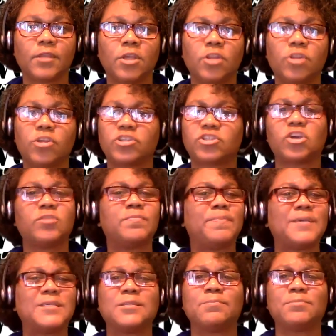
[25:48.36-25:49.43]
There's going to
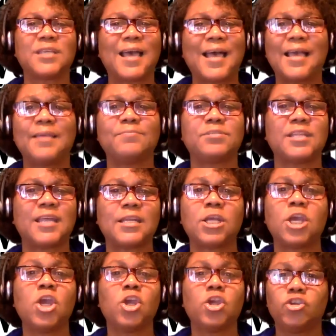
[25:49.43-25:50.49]
be some times that
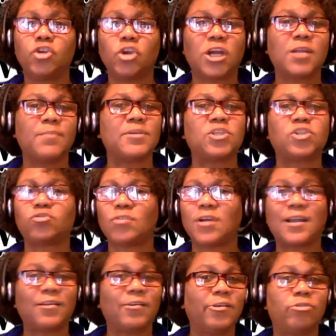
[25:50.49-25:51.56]
you're going to be
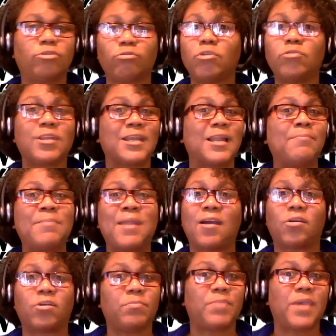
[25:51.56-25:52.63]
struggling through that I'm
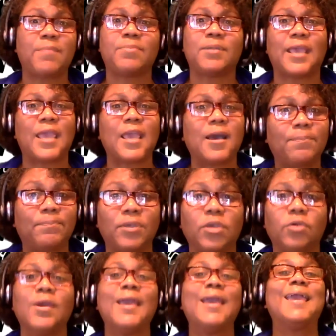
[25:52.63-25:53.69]
not going to be able to help
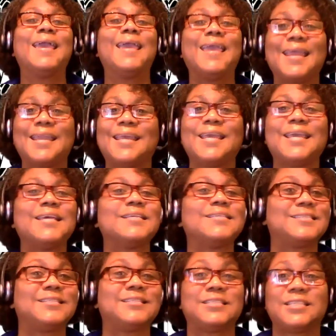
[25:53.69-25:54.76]
you. It
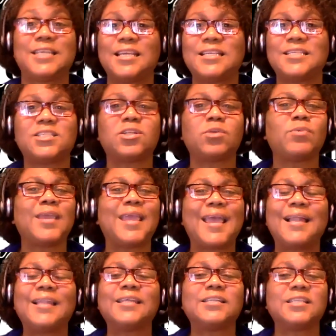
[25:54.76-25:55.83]
is just the
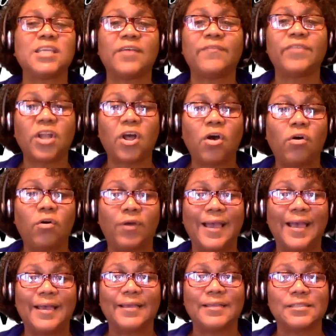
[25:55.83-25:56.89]
reality of it all,
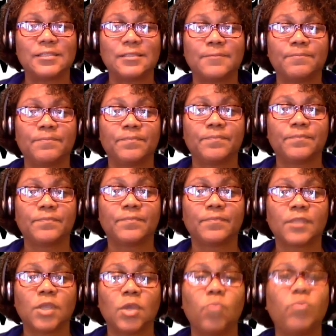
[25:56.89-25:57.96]
guys.
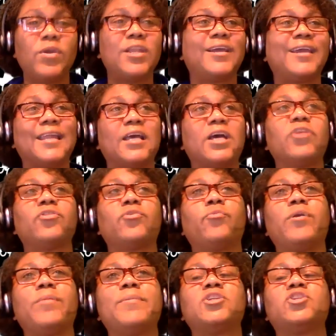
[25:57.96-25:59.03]
We look at other
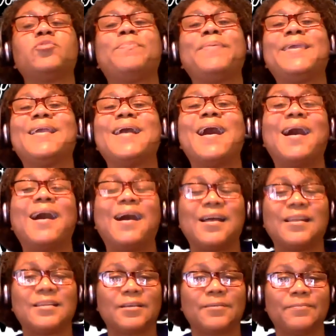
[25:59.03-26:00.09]
women to be
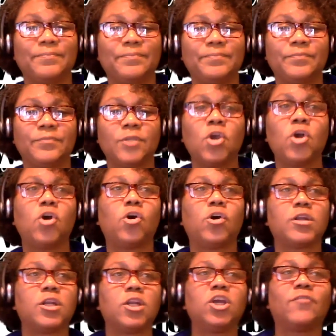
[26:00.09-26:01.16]
God, or
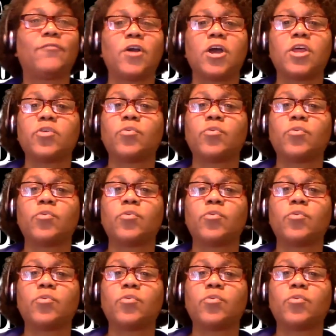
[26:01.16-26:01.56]
look for other